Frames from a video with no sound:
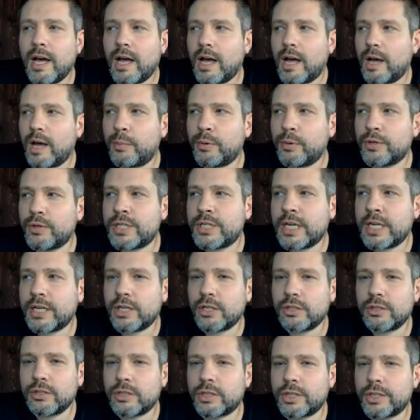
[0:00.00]

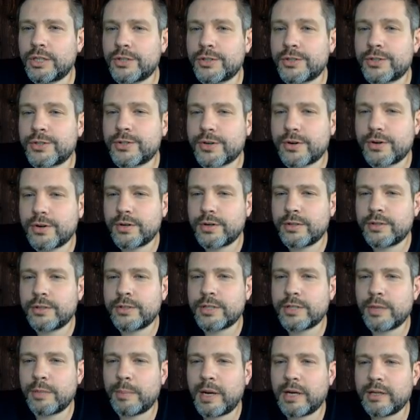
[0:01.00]
particular
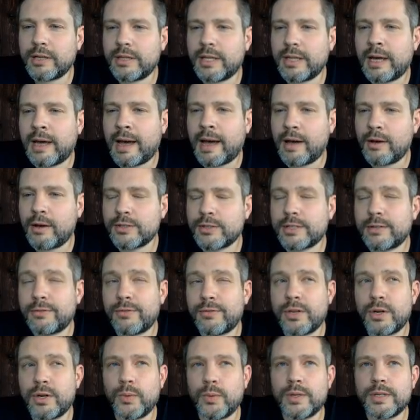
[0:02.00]
concerns about the house,
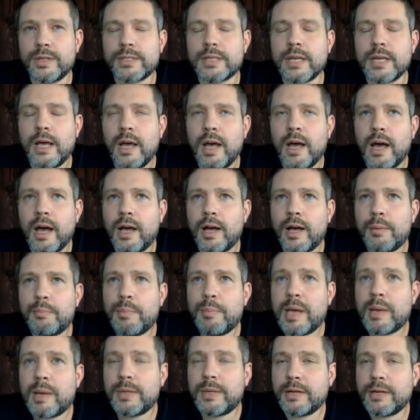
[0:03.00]
if there was
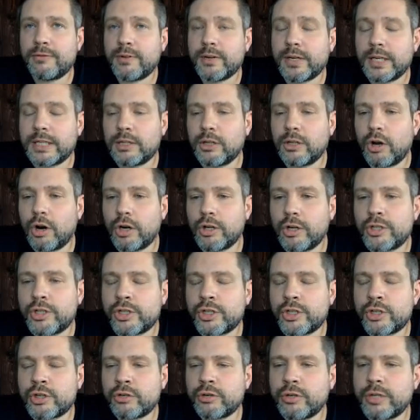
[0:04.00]
maybe a very
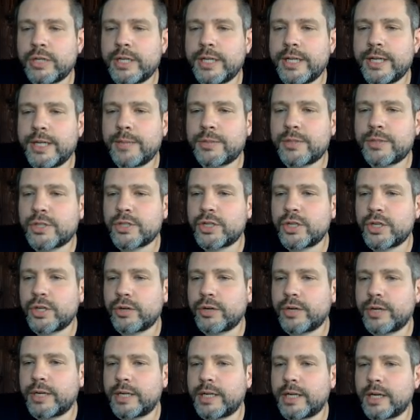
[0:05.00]
large tree
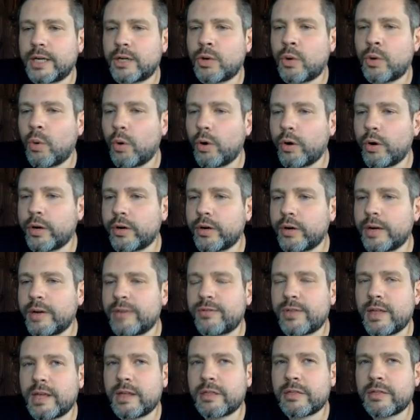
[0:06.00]
obscuring a corner,
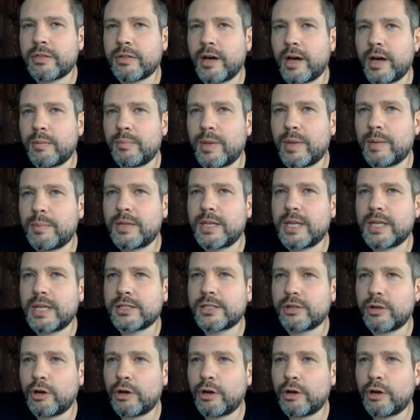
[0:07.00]
if they thought maybe they saw